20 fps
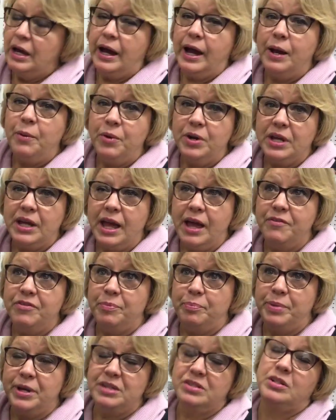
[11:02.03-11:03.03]
I want to have the
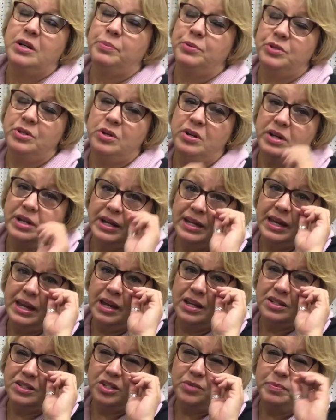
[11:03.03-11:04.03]
best opportunity I
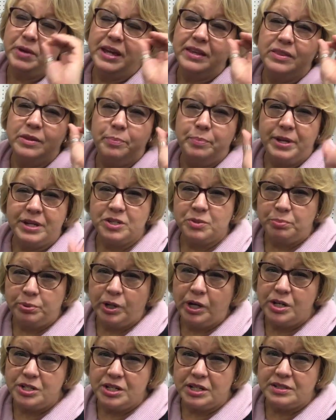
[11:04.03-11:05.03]
can to make the best
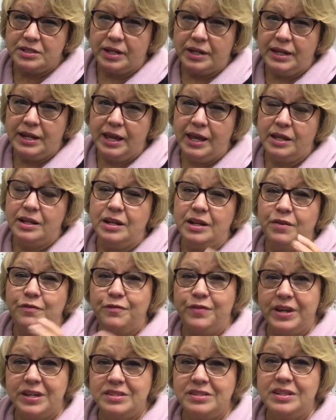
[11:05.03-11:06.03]
project I can, and
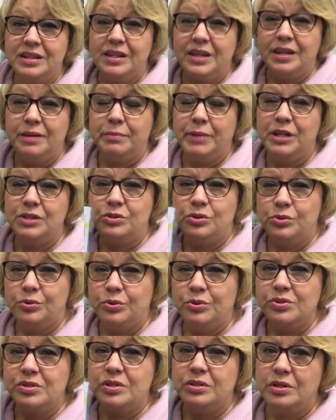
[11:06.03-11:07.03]
investing in my
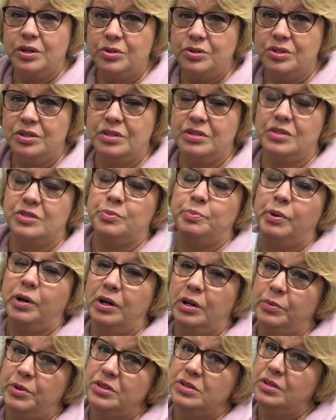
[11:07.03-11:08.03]
tools and notions is
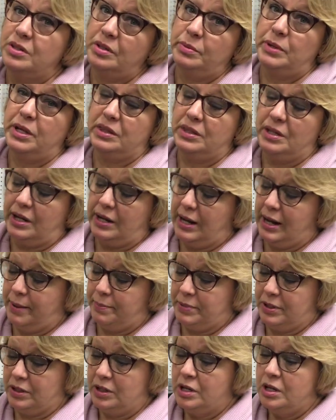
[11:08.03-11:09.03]
part of what's going to make that
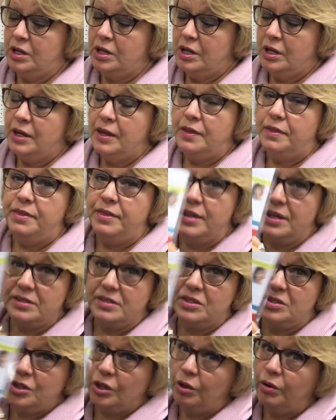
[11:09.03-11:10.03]
happen.
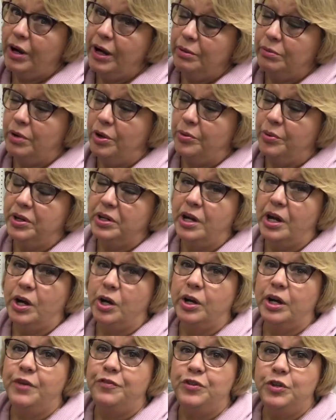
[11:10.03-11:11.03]
This is a great rotary
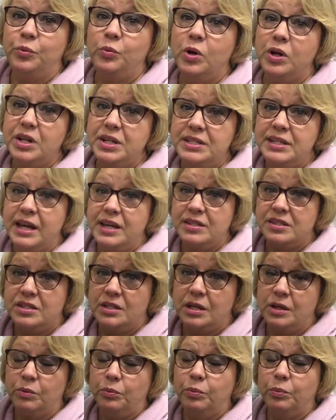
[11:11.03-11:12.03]
cutter. If you want to test
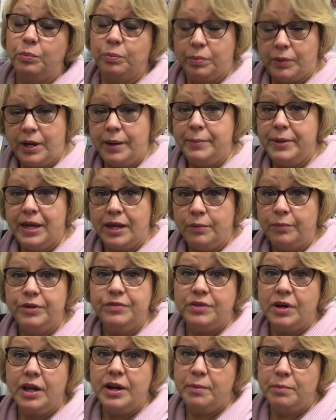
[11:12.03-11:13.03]
it, come in.
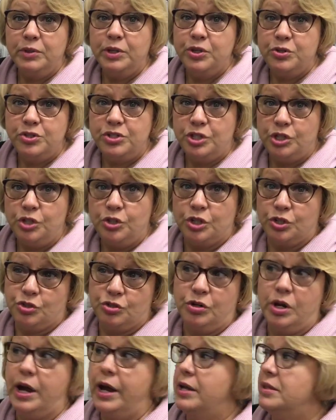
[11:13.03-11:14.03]
We've got them loose that you can
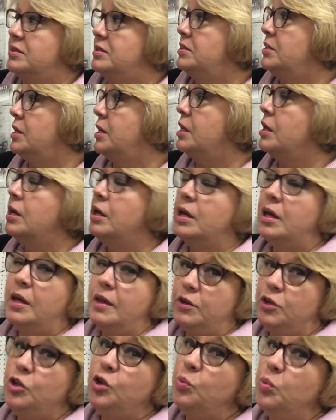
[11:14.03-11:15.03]
try it and see
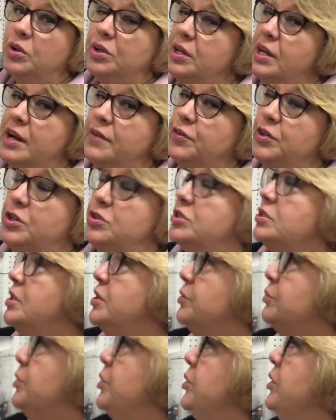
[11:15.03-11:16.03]
you will never use
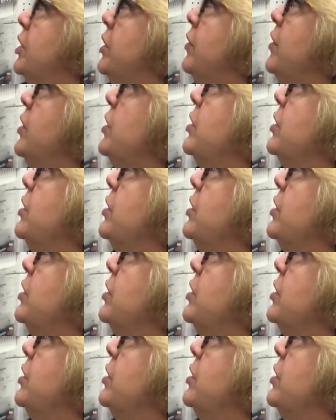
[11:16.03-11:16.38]
another cutter